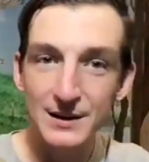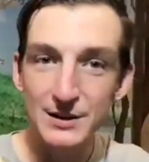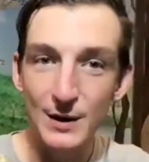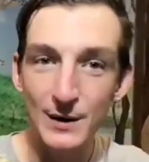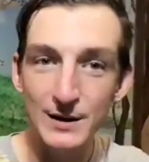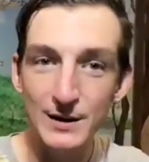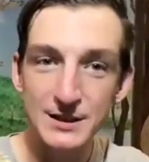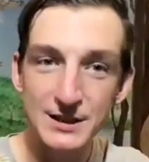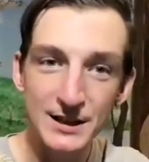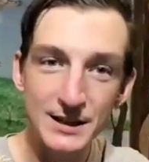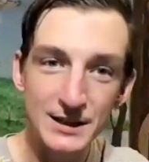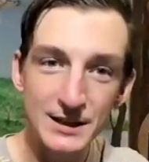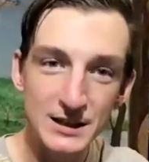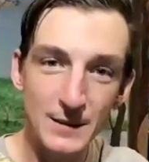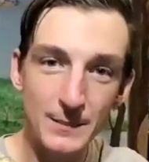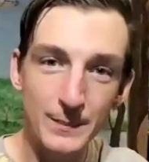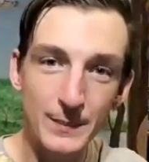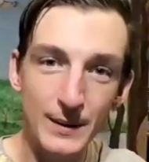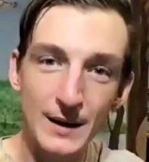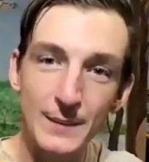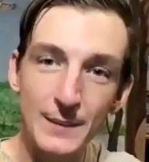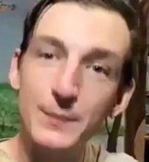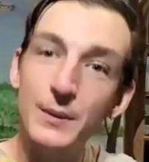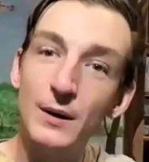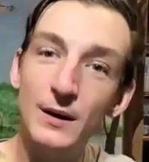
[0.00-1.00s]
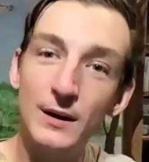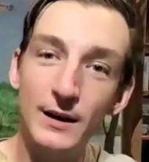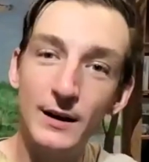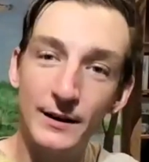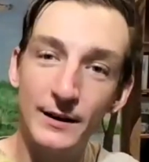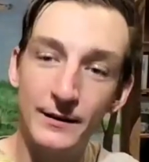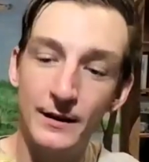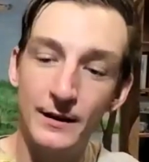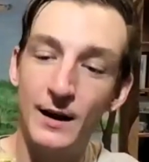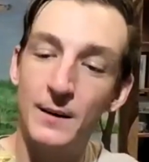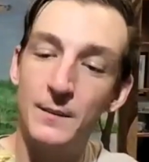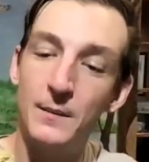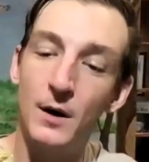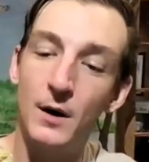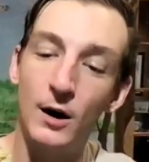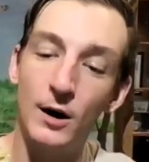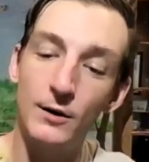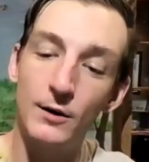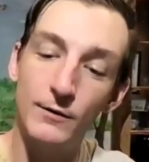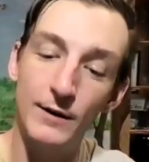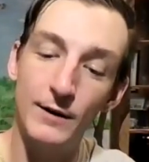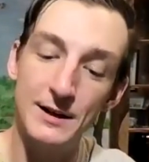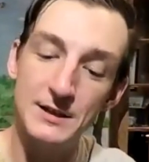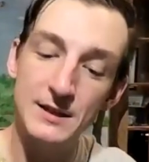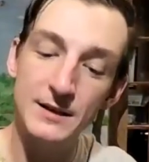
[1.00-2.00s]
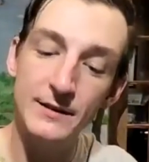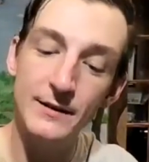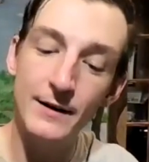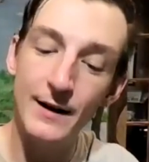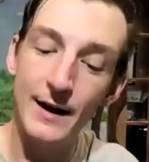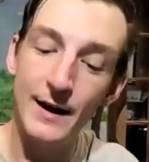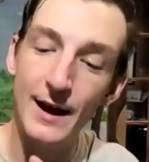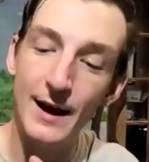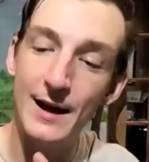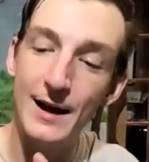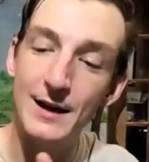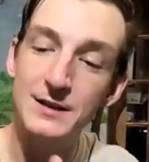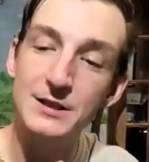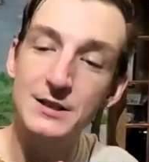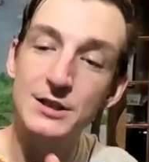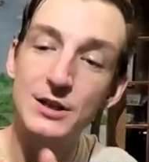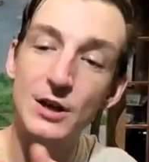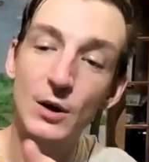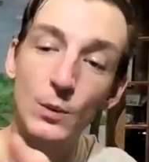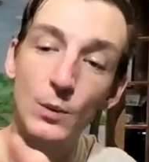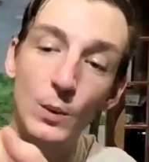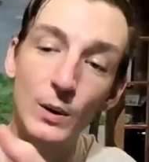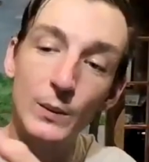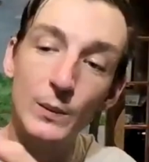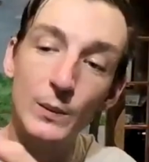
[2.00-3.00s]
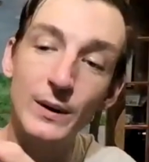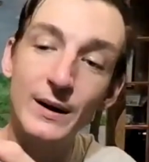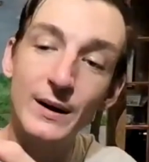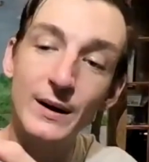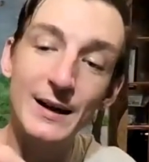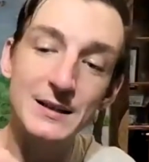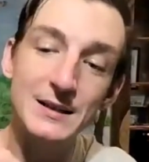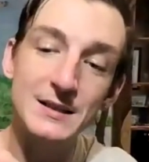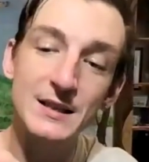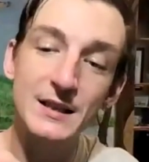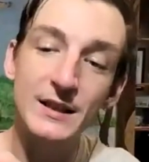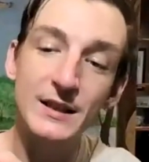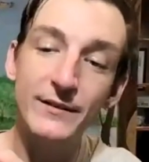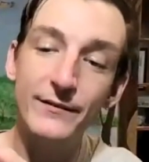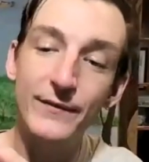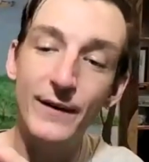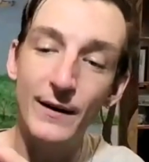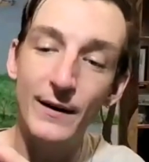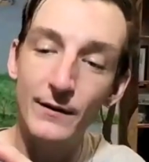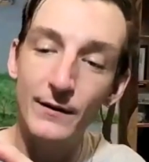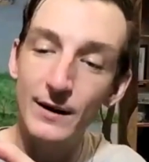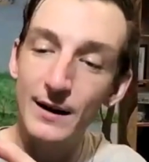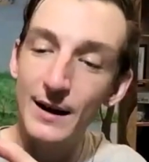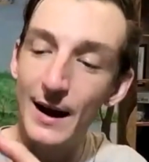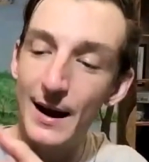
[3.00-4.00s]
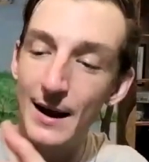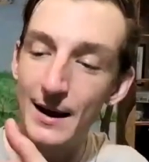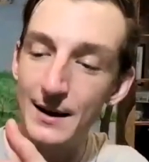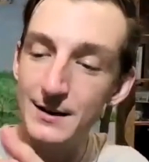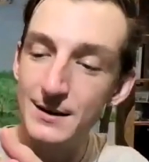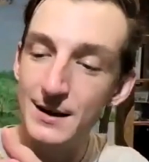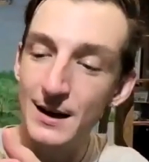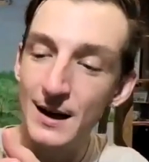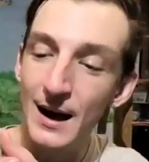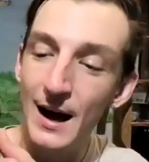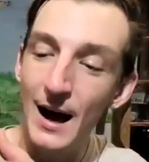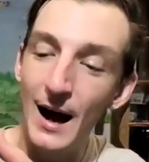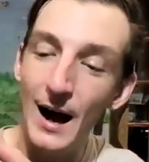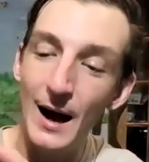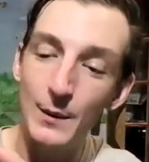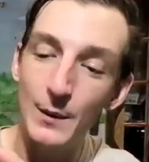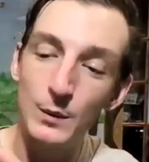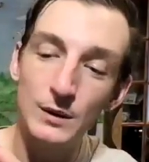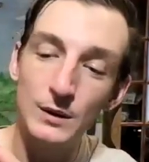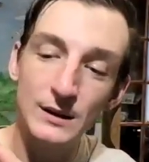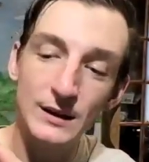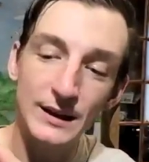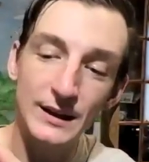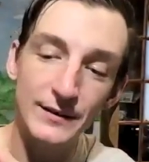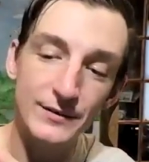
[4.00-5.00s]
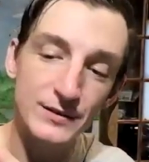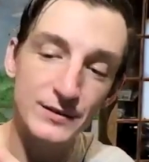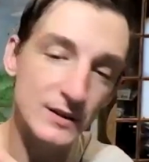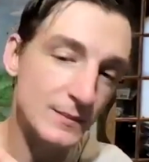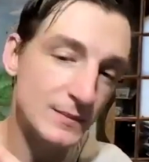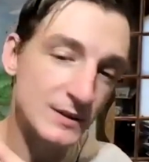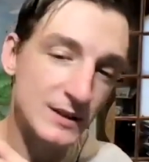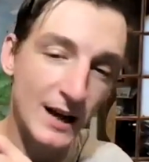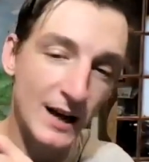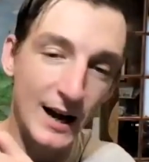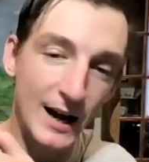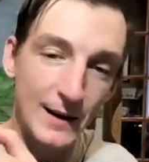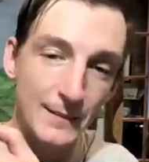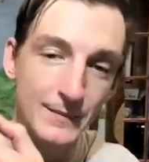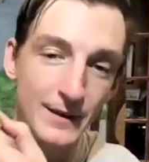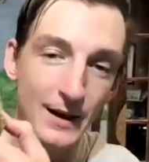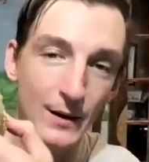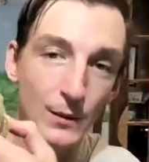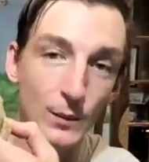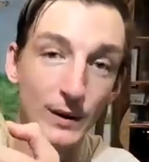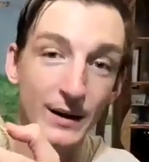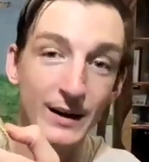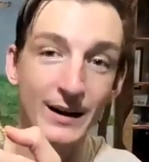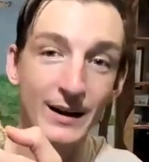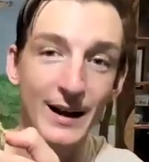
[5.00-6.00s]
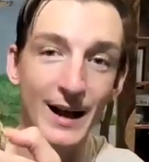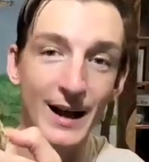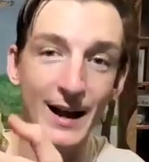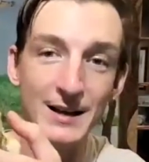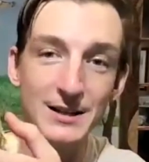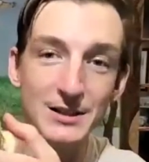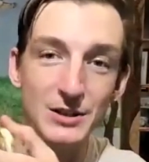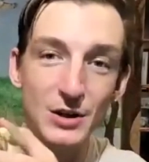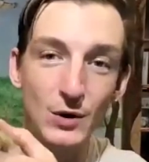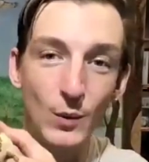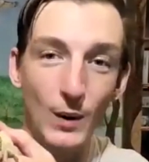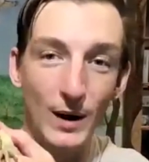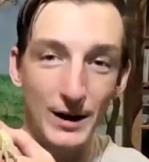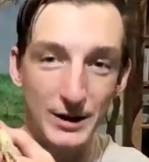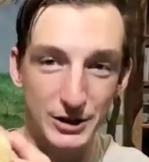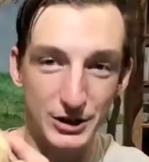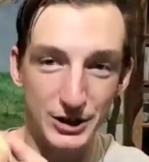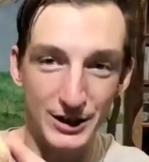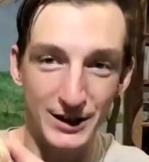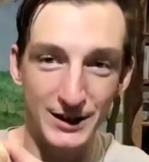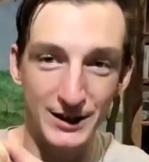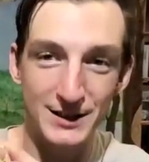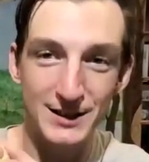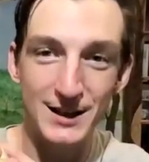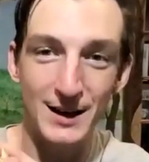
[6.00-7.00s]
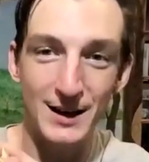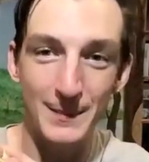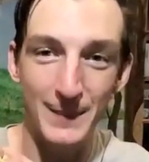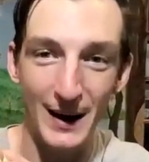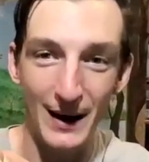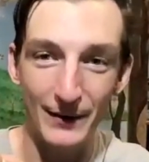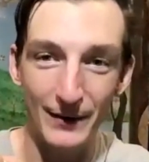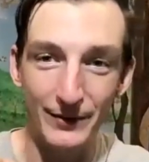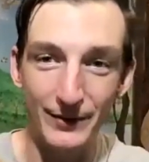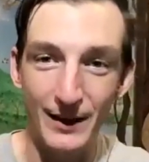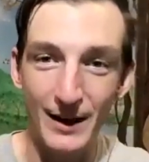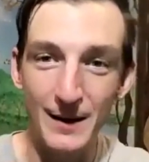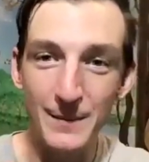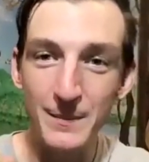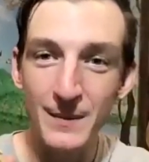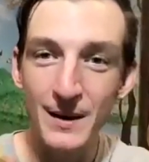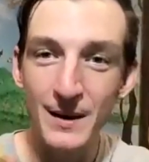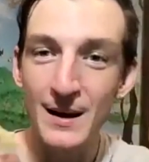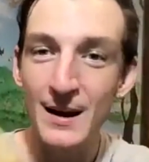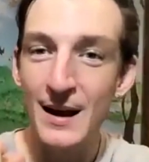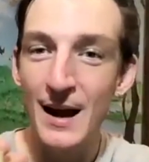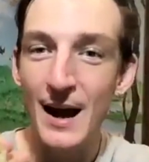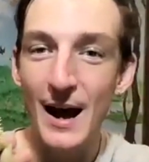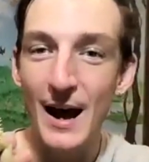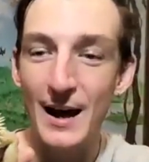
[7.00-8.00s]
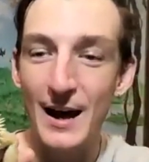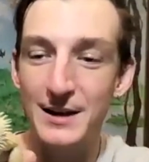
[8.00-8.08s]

So I see some people are raising their hands. So when we get to the very end, I will leave some time that we can ask questions about them.